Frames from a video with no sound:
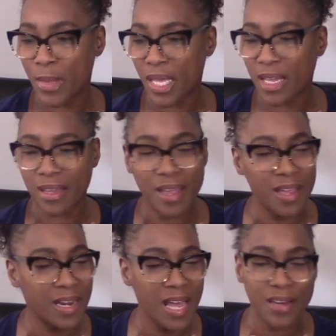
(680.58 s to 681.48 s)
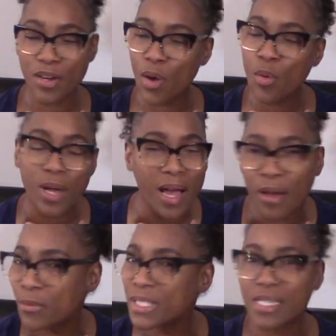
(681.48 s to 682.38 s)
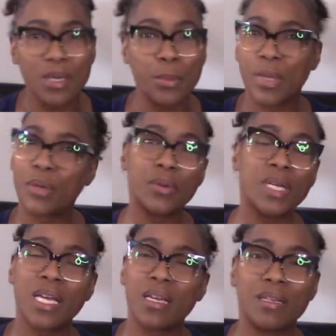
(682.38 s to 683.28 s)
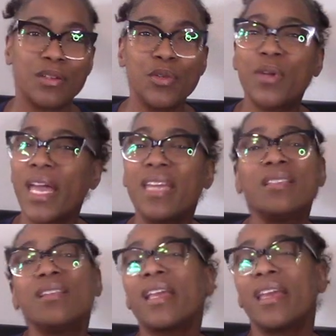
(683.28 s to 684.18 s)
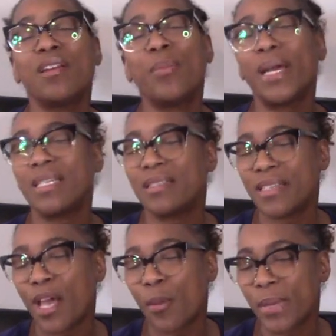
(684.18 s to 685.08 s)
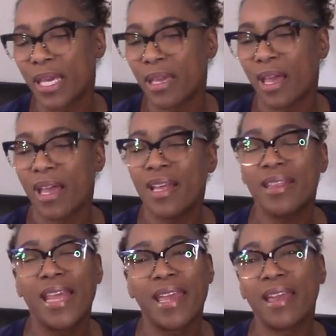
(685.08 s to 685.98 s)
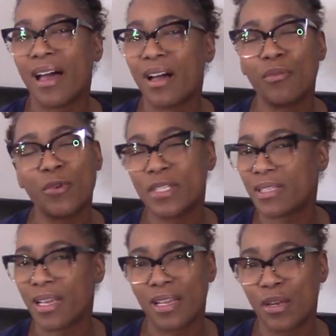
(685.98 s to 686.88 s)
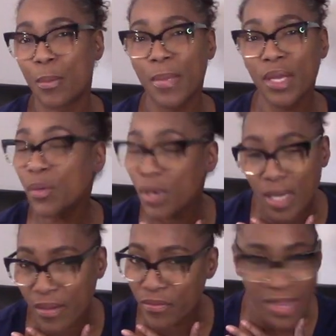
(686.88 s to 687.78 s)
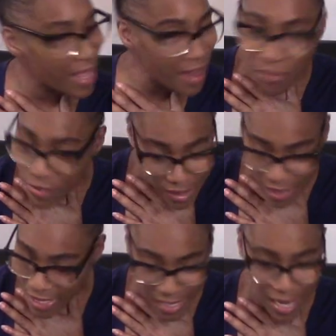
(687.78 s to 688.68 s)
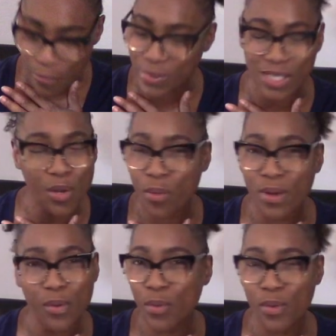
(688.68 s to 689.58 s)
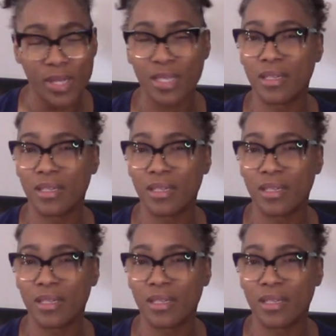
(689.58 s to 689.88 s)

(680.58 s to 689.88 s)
and, and I know God was in the middle of that. You can't, can't nobody tell me that God wasn't in the middle of everything that was going on